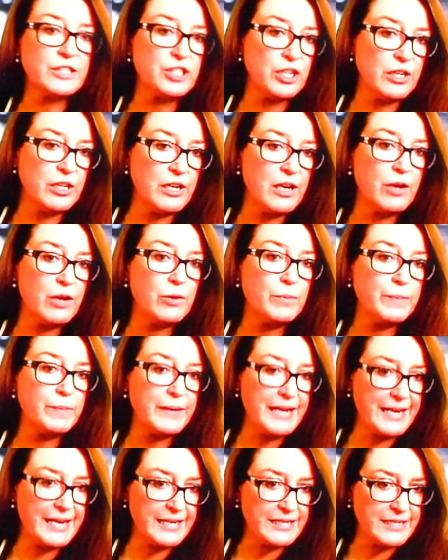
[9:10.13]
a low
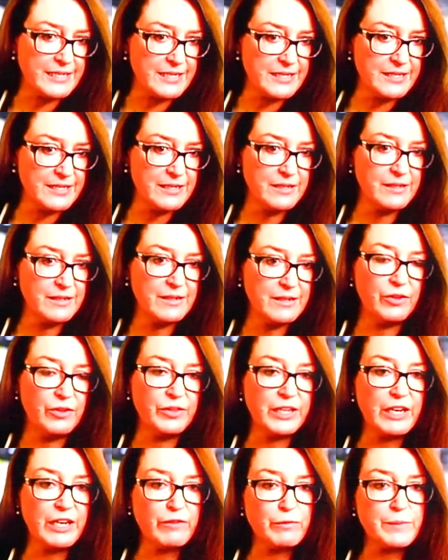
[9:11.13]
place on the
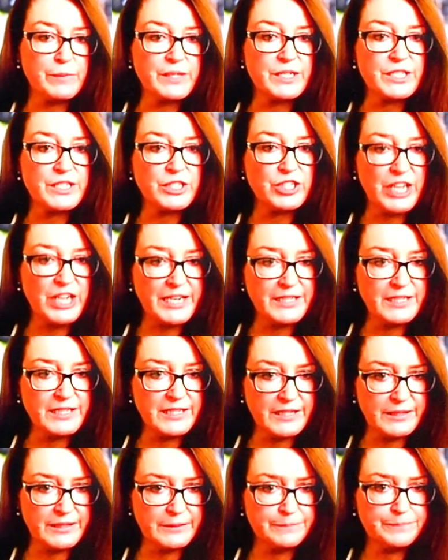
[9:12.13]
government's
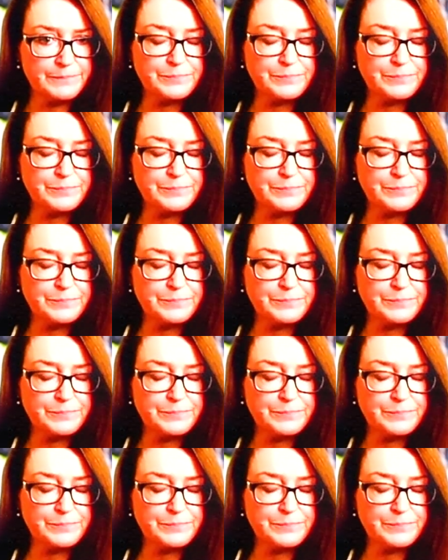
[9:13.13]
agenda,